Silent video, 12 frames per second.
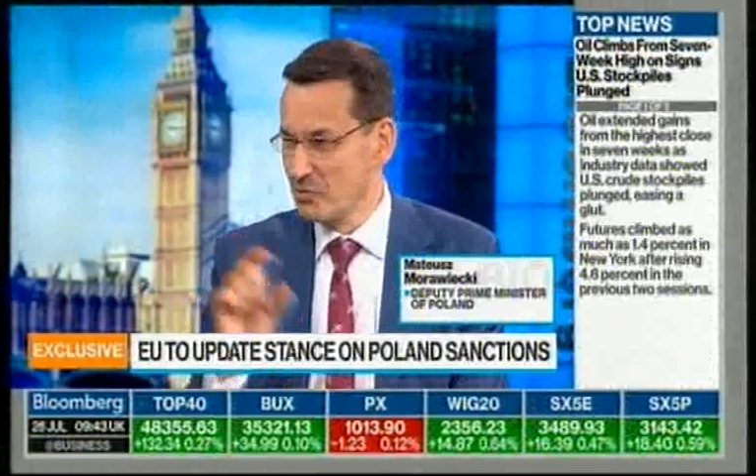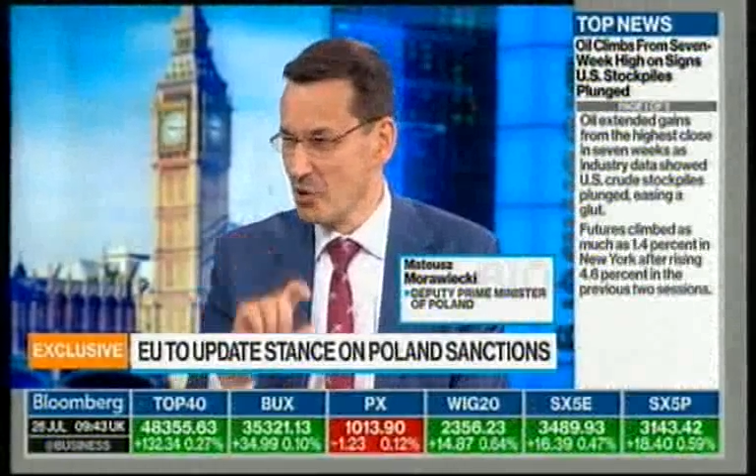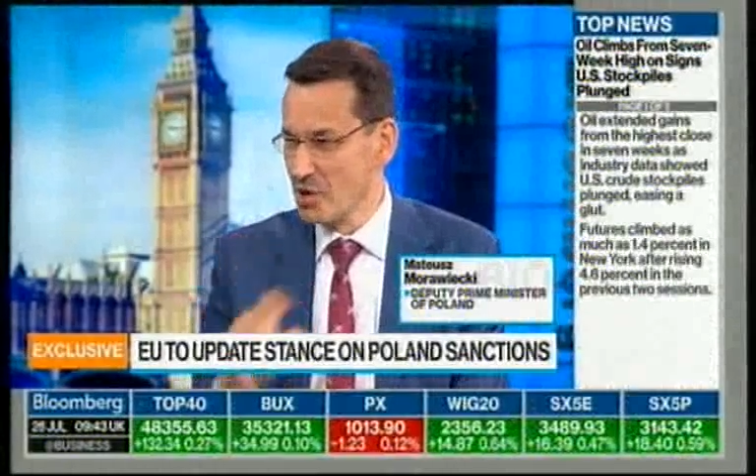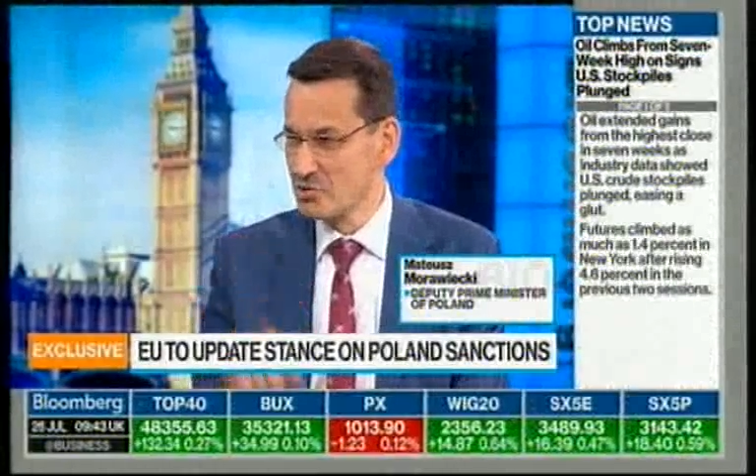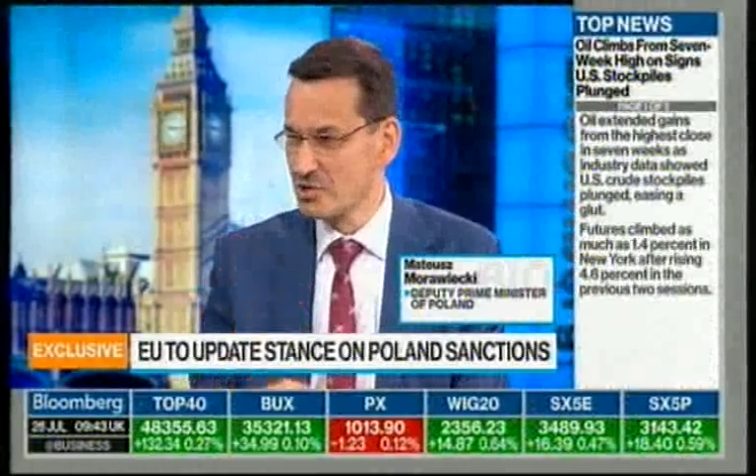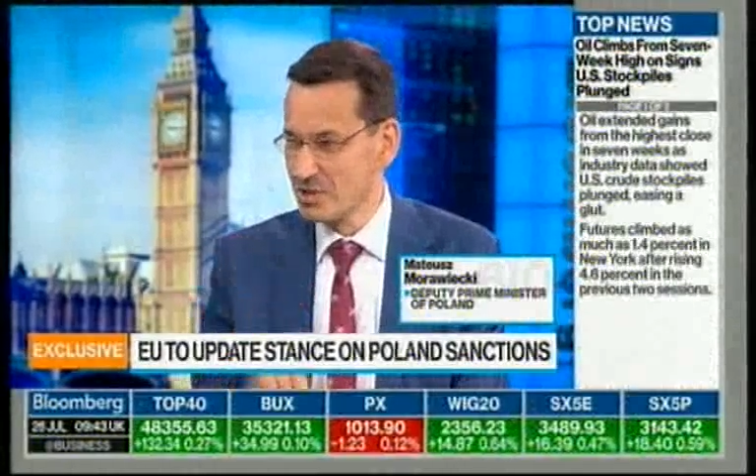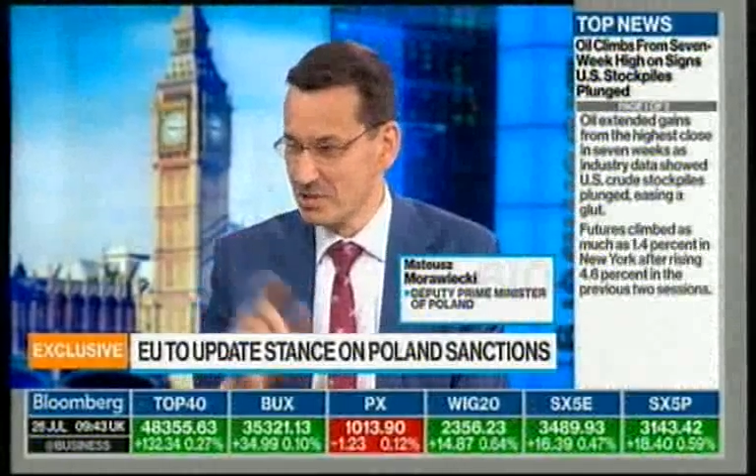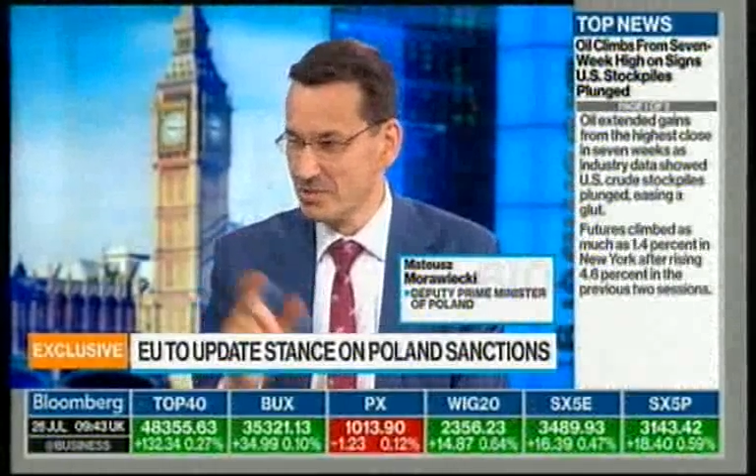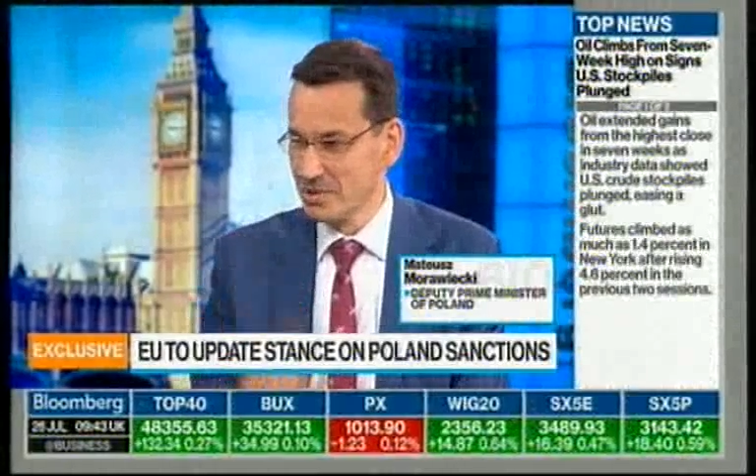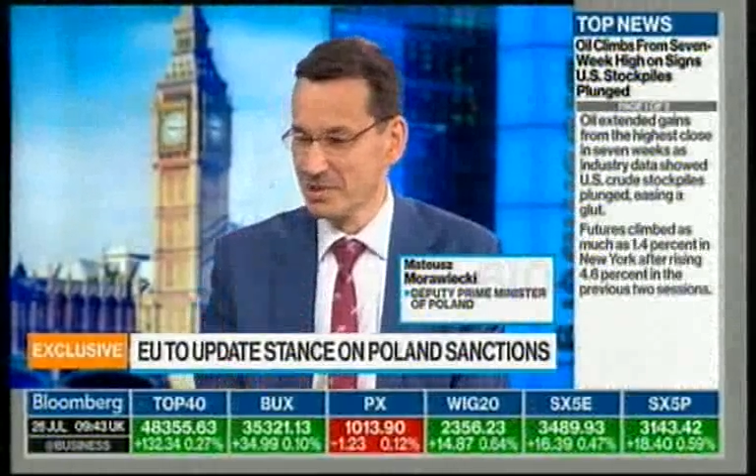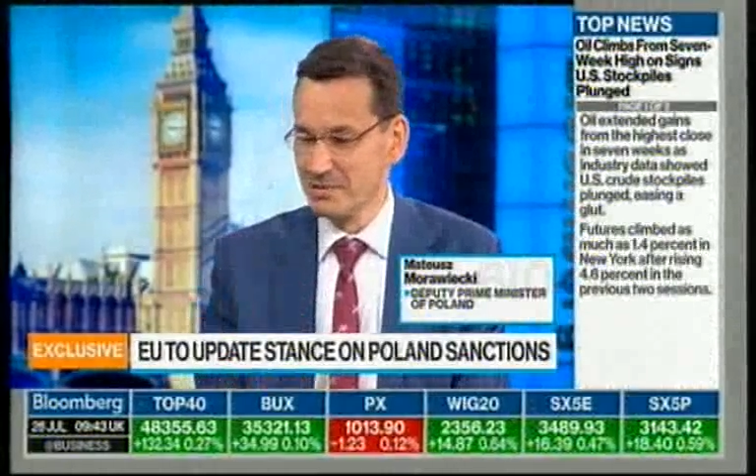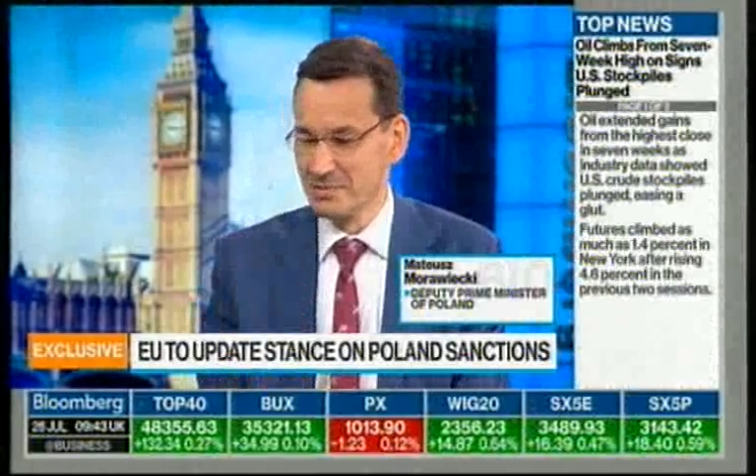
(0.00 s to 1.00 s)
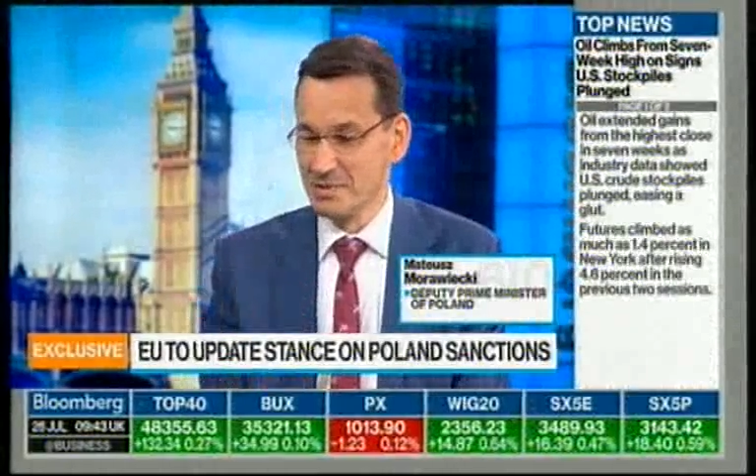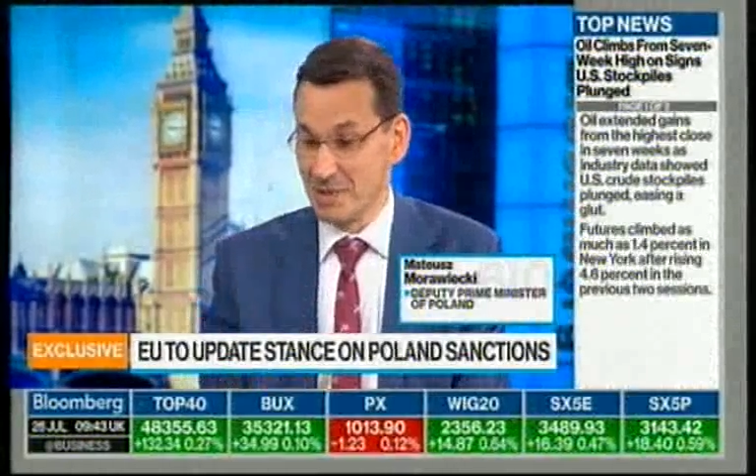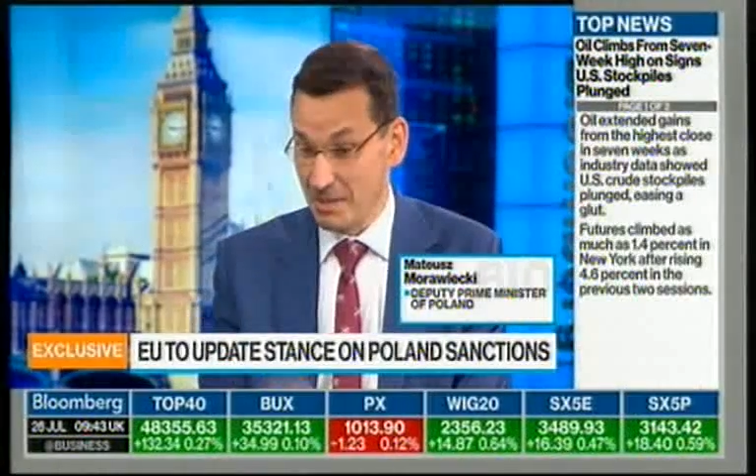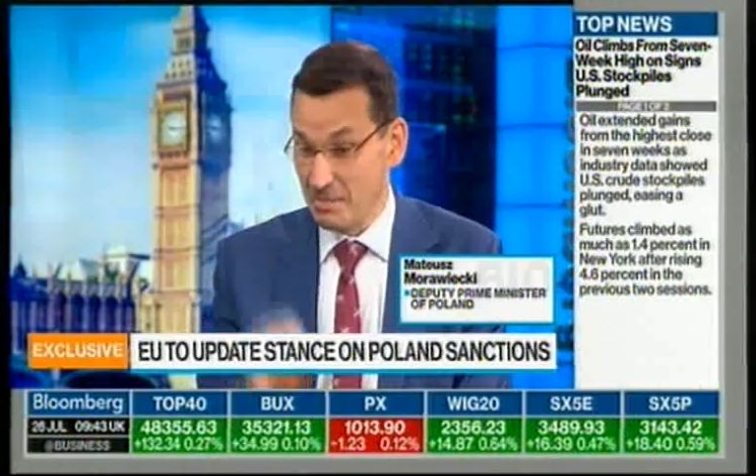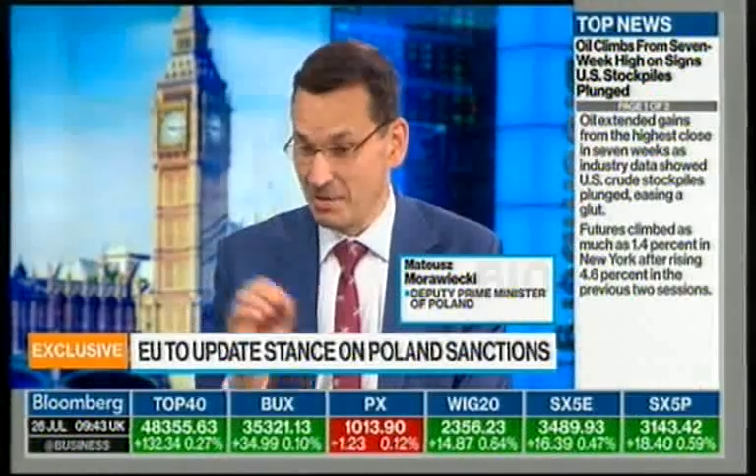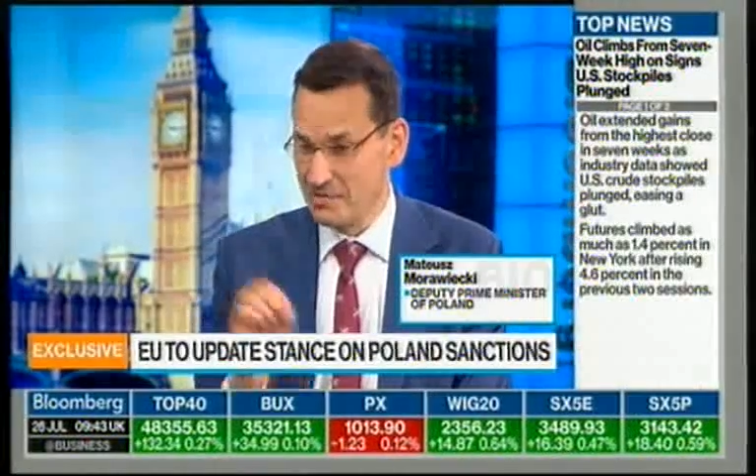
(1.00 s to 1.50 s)
groszy with a
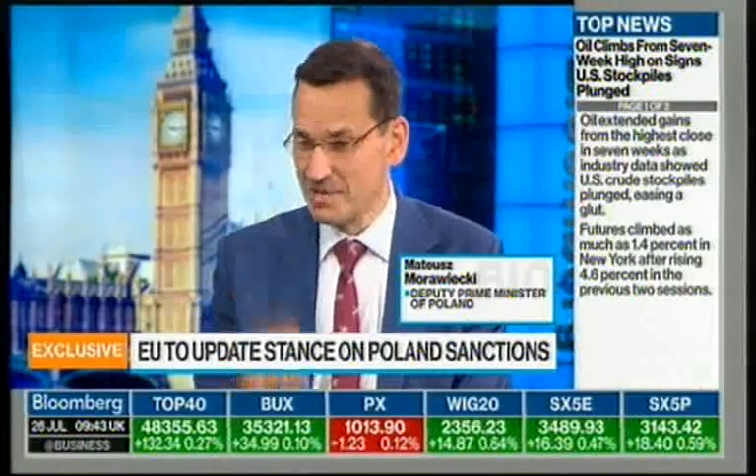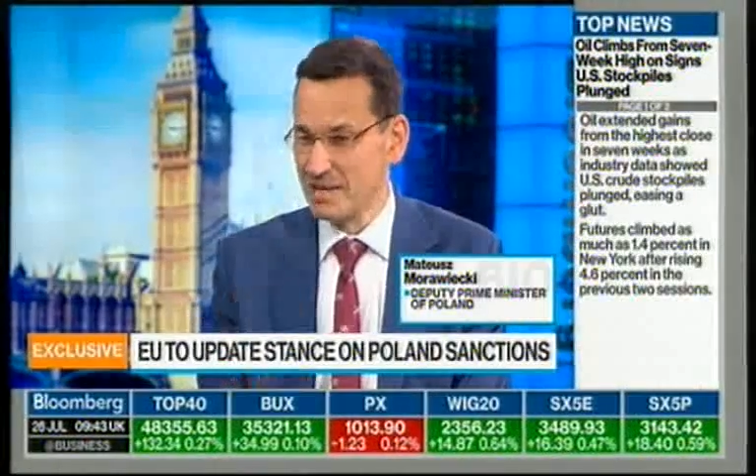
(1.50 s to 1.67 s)
couple of